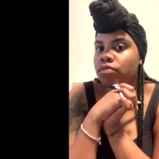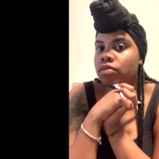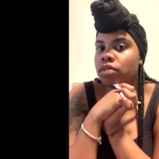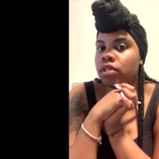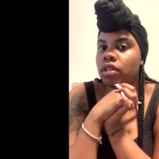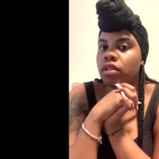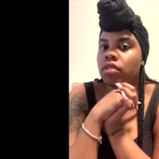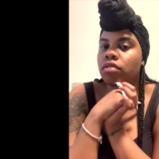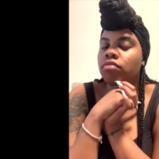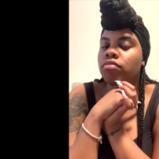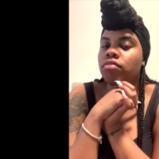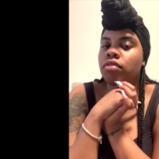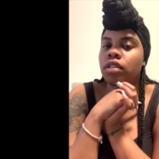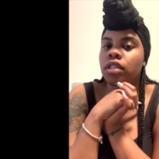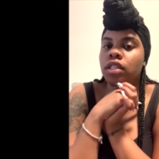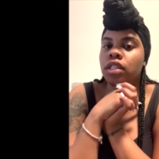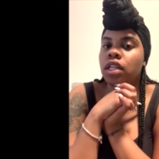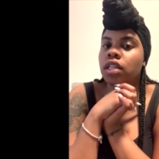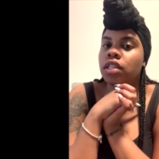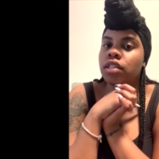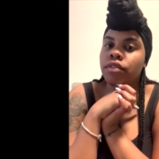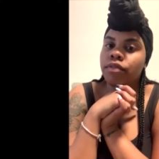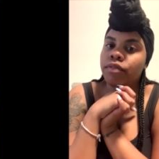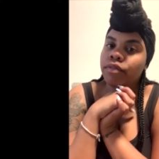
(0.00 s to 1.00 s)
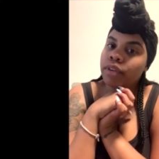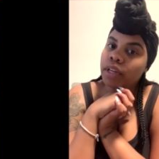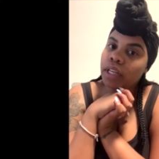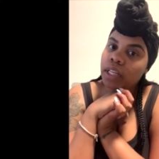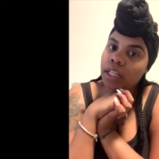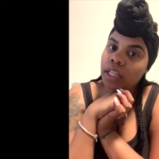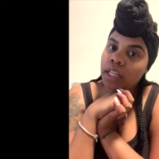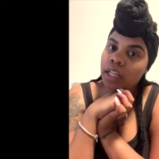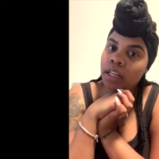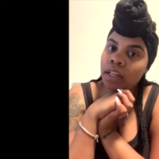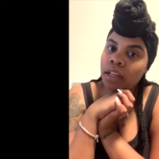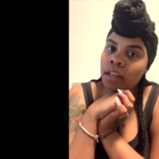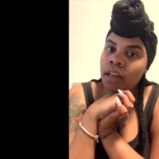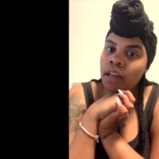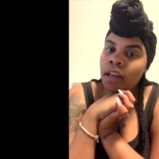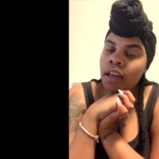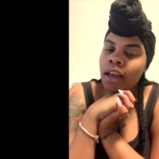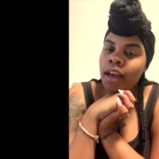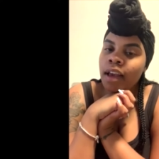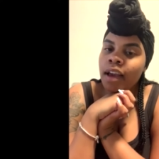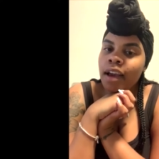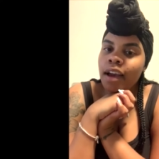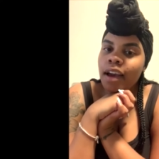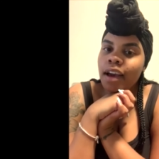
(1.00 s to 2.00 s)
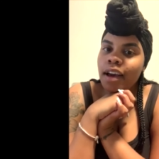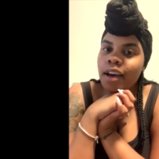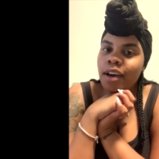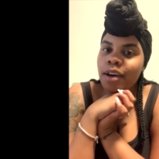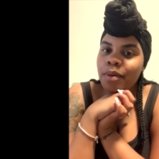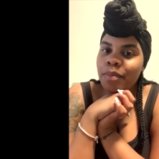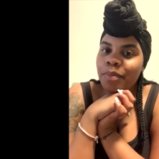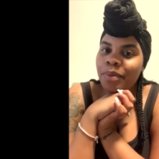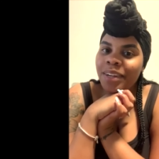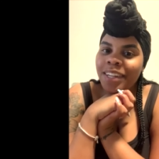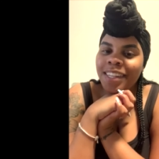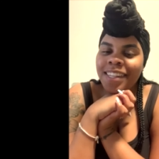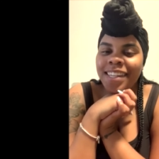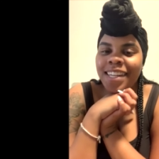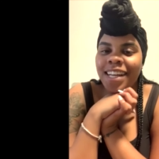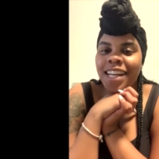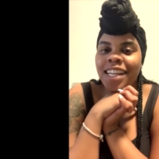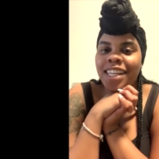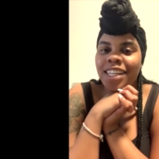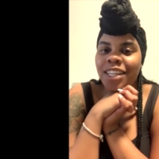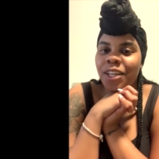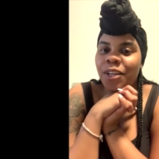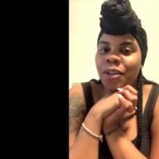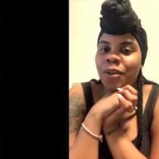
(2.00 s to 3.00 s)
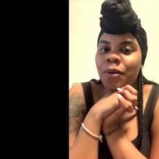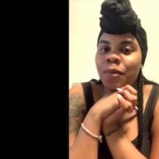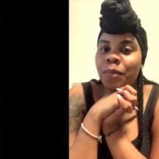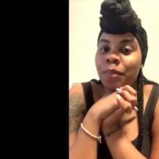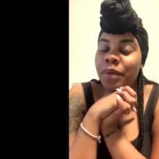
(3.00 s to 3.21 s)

So this doesn't really pertain to you.